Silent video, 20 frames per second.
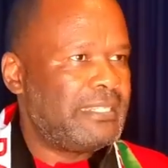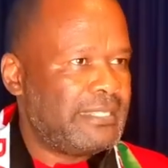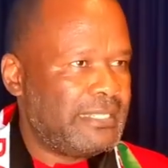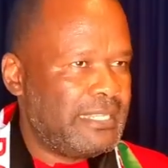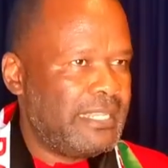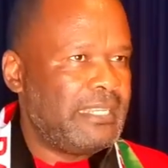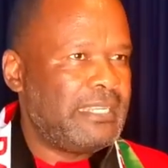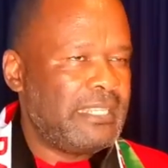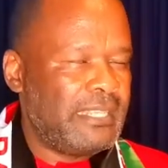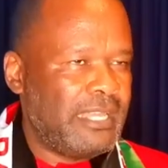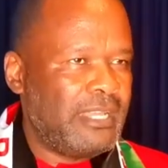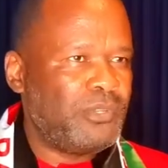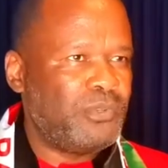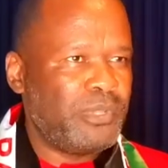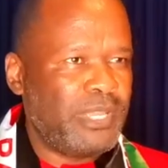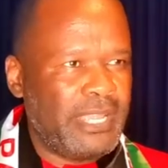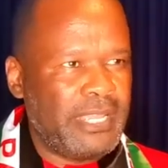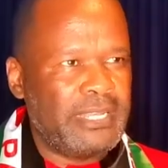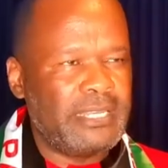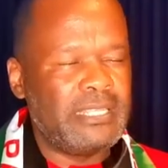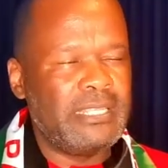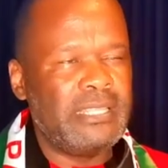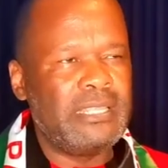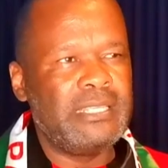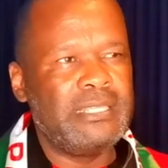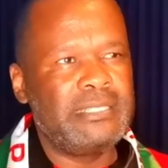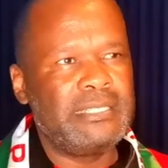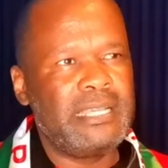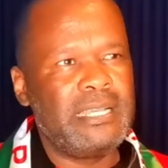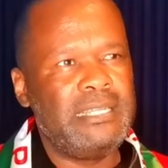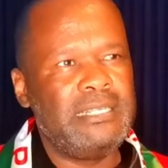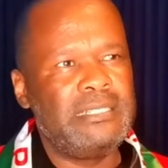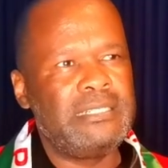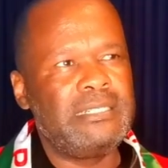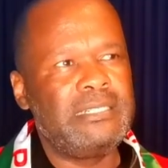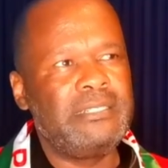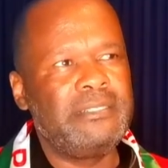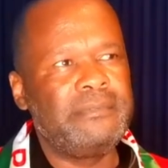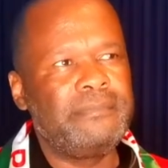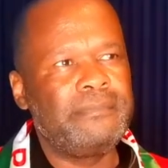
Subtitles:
state that we had in this country.